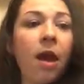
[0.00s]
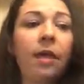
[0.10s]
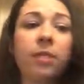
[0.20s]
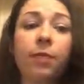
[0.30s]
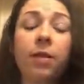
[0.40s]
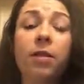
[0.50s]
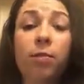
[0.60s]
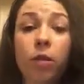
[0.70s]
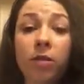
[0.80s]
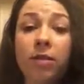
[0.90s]
I explained the
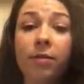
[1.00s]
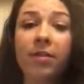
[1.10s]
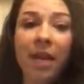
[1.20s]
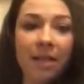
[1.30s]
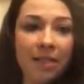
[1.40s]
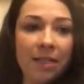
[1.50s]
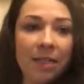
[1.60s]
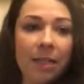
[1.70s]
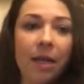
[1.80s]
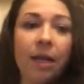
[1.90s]
importance of
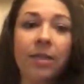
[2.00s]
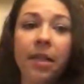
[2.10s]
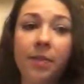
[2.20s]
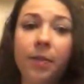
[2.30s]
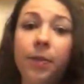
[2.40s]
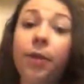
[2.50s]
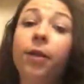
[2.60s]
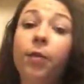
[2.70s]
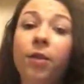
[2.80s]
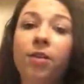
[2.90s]
testing and
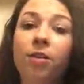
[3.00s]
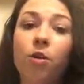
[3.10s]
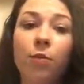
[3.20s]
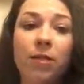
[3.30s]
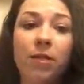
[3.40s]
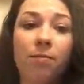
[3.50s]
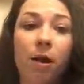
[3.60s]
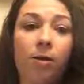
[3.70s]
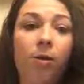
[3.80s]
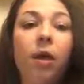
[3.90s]
adaptability within the OPT
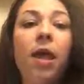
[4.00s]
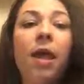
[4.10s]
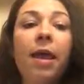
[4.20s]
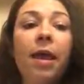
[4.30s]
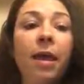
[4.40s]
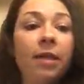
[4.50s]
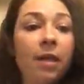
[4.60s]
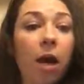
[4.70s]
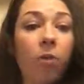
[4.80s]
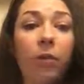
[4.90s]
model and
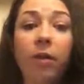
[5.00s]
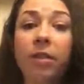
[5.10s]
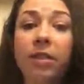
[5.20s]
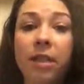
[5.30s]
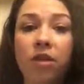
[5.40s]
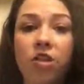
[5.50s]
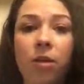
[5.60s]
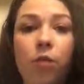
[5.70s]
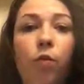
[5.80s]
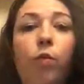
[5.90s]
how
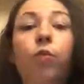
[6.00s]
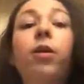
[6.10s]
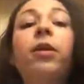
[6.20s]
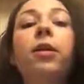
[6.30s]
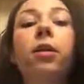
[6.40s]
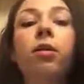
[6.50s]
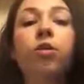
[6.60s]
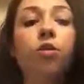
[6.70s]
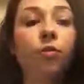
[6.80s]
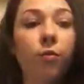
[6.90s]
periodization will bring
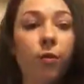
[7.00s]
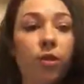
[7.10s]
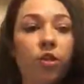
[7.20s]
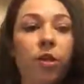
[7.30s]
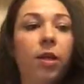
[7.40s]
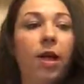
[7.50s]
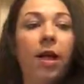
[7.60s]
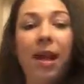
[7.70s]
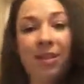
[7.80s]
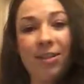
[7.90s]
to fruition
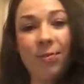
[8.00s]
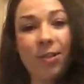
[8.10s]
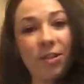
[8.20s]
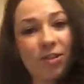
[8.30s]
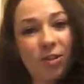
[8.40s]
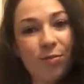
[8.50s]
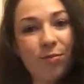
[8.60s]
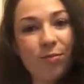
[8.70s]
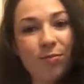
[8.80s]
an athlete's potential.